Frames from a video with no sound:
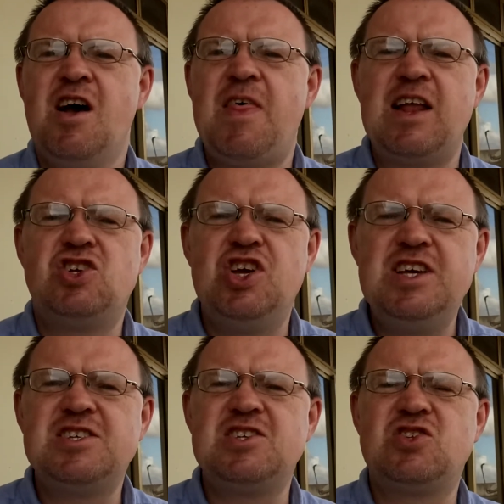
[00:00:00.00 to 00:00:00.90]
that
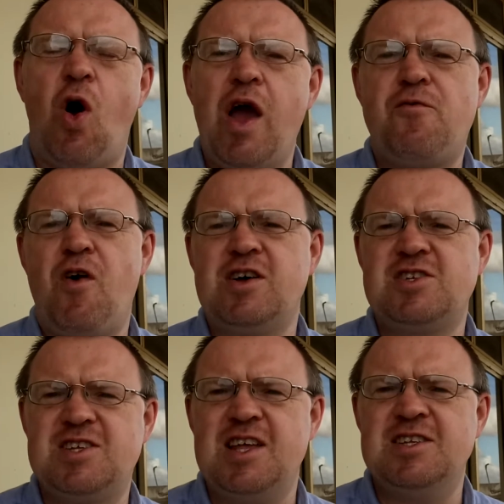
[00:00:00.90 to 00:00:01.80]
Jesus died for our
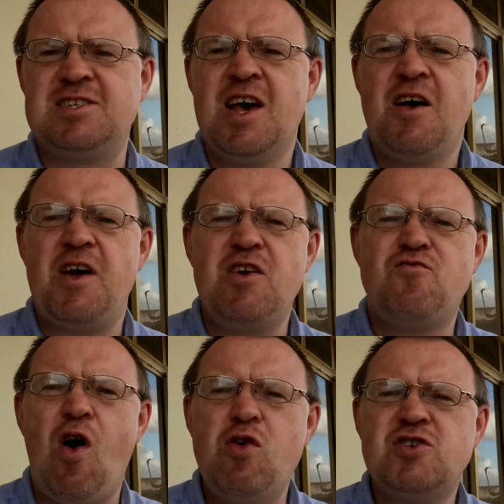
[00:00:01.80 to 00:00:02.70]
sins, that he
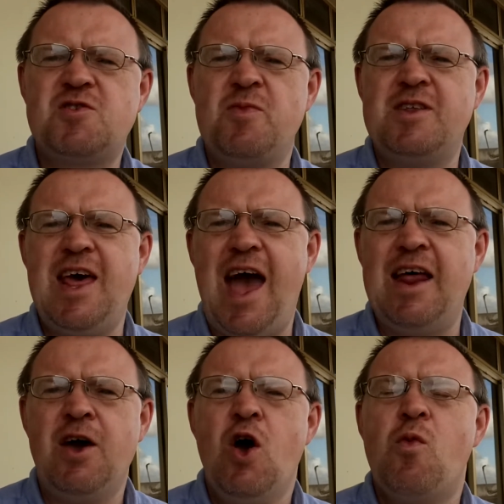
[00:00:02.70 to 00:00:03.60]
rose from the dead.